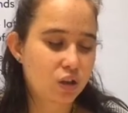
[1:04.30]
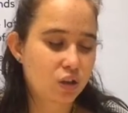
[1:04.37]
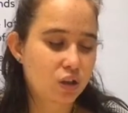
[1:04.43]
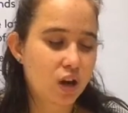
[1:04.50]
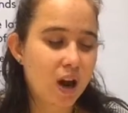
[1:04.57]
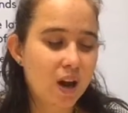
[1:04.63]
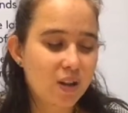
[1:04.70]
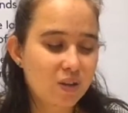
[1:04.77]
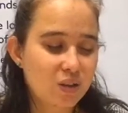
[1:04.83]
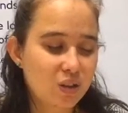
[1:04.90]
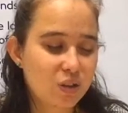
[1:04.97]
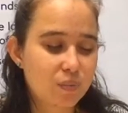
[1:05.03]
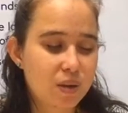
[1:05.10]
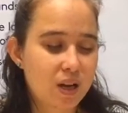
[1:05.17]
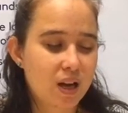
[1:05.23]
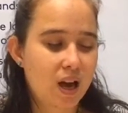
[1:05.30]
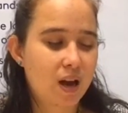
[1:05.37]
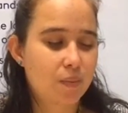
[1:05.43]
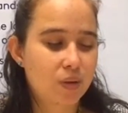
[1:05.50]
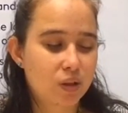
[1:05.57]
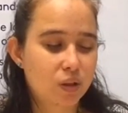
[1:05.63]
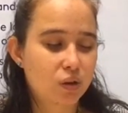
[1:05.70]
her trials to
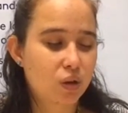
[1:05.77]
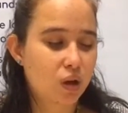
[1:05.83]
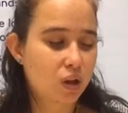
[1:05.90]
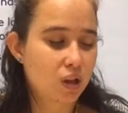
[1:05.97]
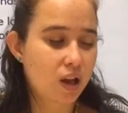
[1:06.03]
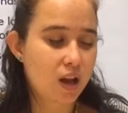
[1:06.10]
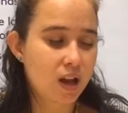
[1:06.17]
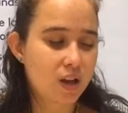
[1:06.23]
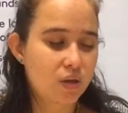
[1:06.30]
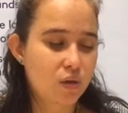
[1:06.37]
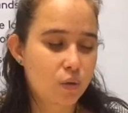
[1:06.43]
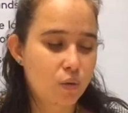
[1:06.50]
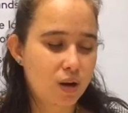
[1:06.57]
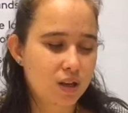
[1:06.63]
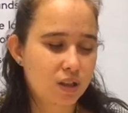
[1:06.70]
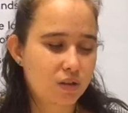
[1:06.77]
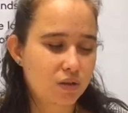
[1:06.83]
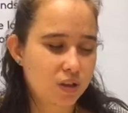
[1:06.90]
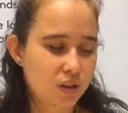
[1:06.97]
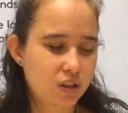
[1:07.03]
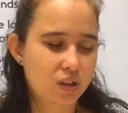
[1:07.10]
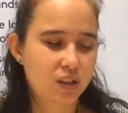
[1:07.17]
become a scholar in the
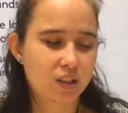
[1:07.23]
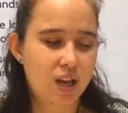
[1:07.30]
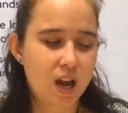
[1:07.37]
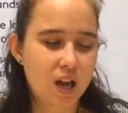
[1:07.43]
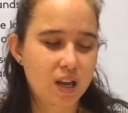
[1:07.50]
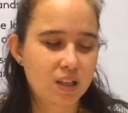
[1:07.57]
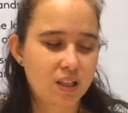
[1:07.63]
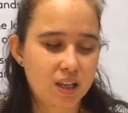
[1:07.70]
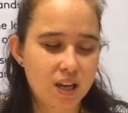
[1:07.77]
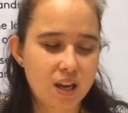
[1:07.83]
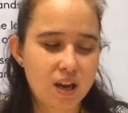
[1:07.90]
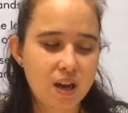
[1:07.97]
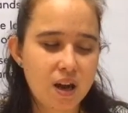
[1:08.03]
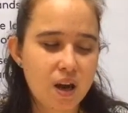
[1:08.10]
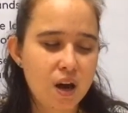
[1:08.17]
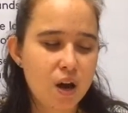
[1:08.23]
Wanderers Society,